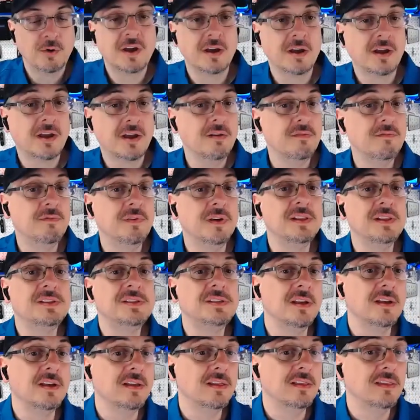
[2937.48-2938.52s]
c-
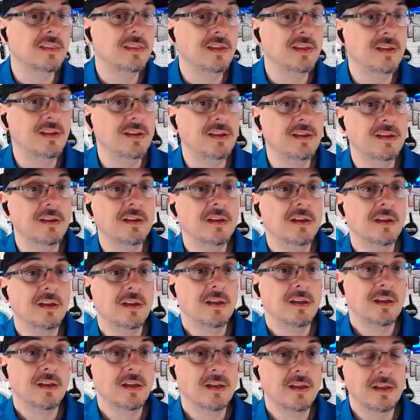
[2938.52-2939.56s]
convincing the, the Fong
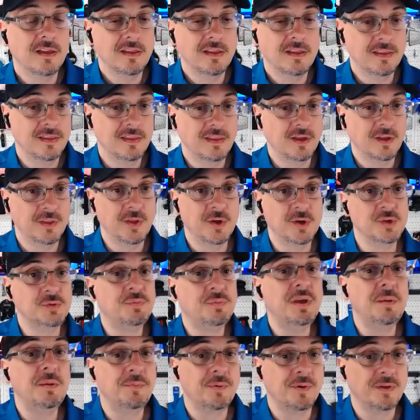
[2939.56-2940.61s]
Dong, yes, the, those
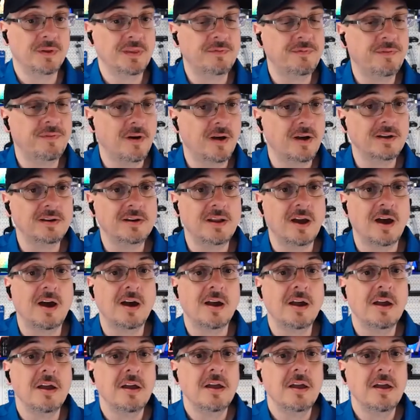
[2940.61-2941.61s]
people, convincing the Fong Dong, that